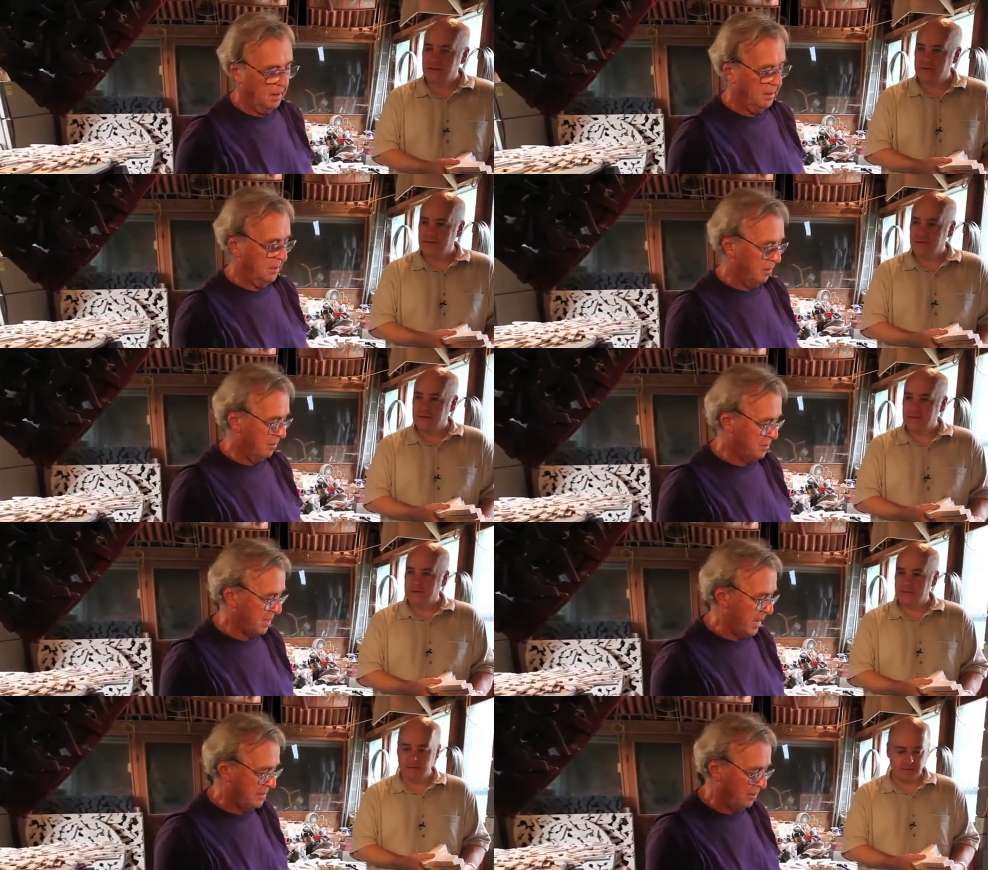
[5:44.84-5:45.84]
Speaker 1: another
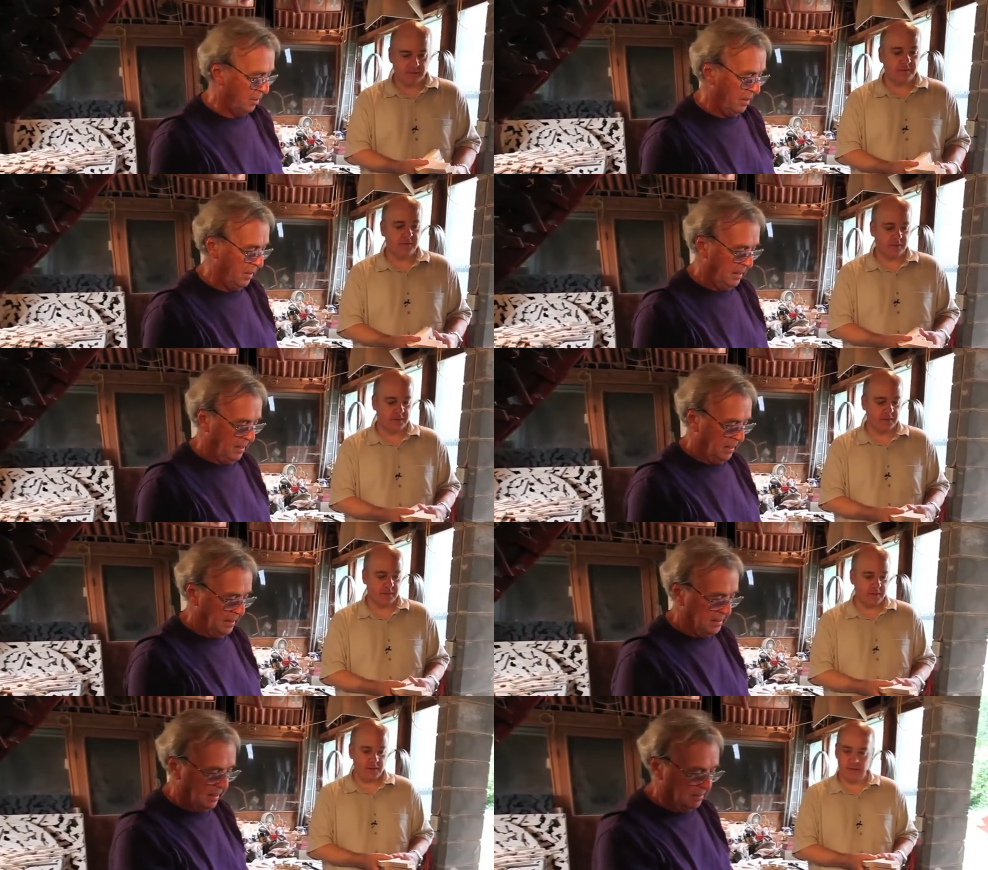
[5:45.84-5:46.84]
sander,
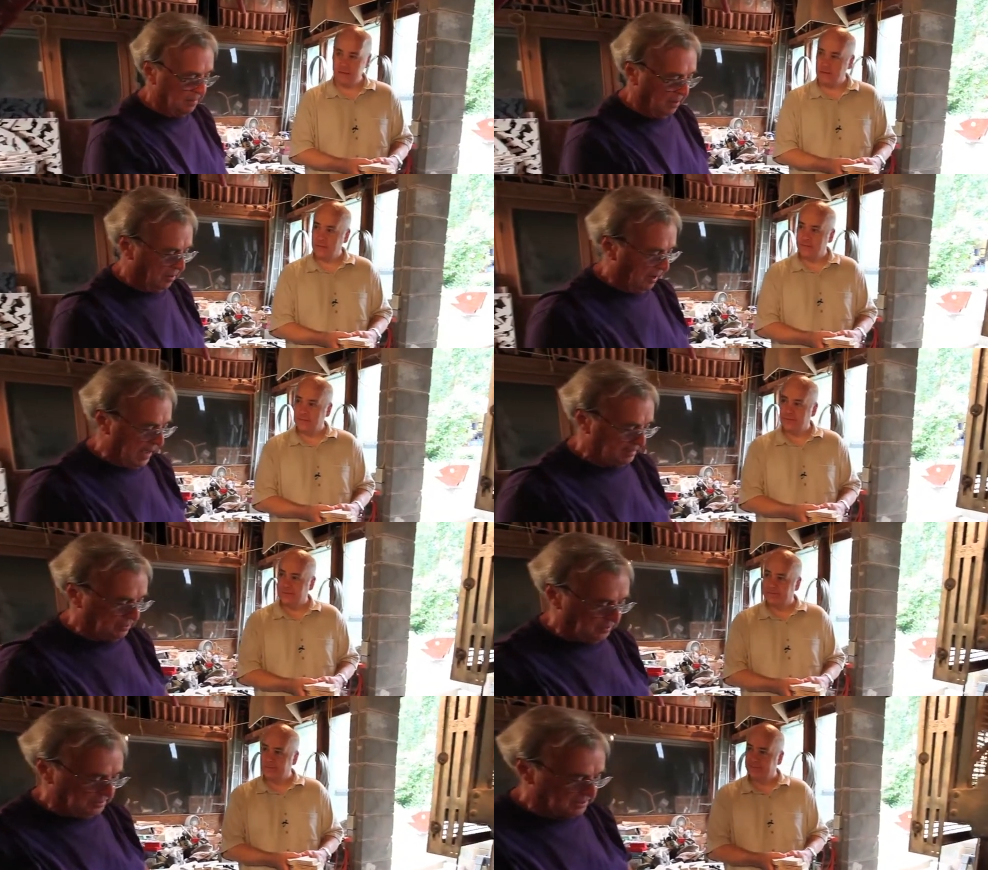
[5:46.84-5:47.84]
and then uh,
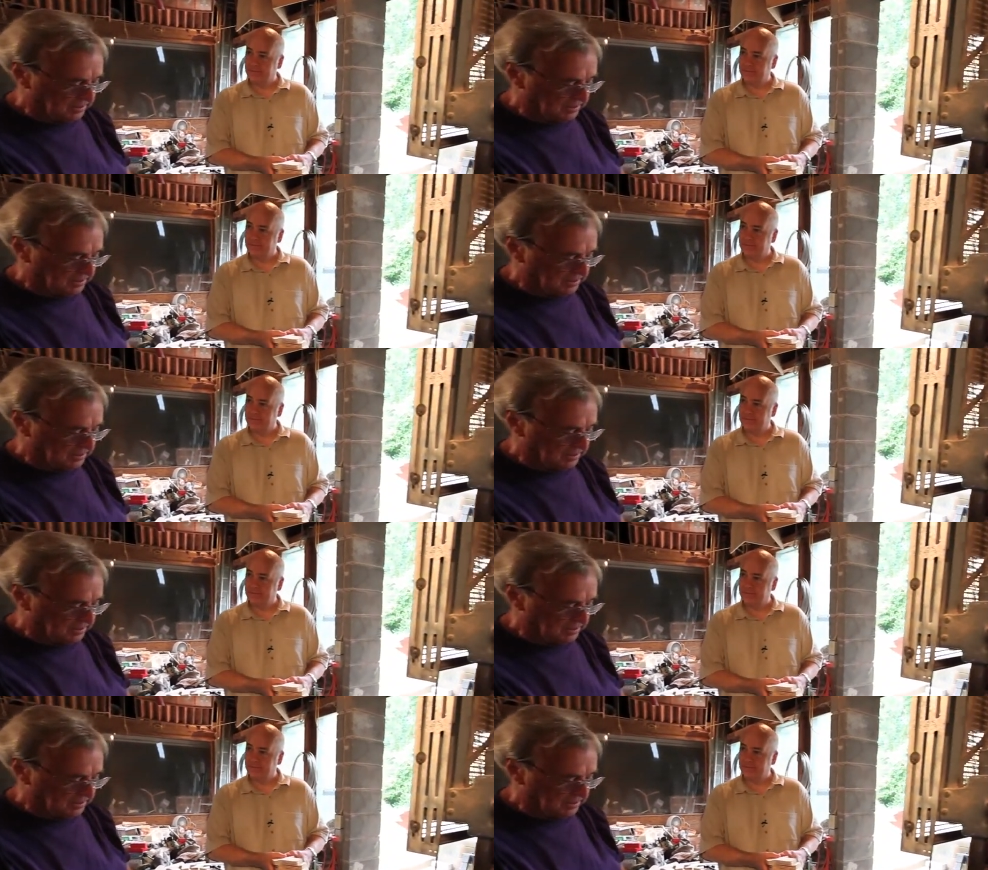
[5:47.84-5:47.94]
actually we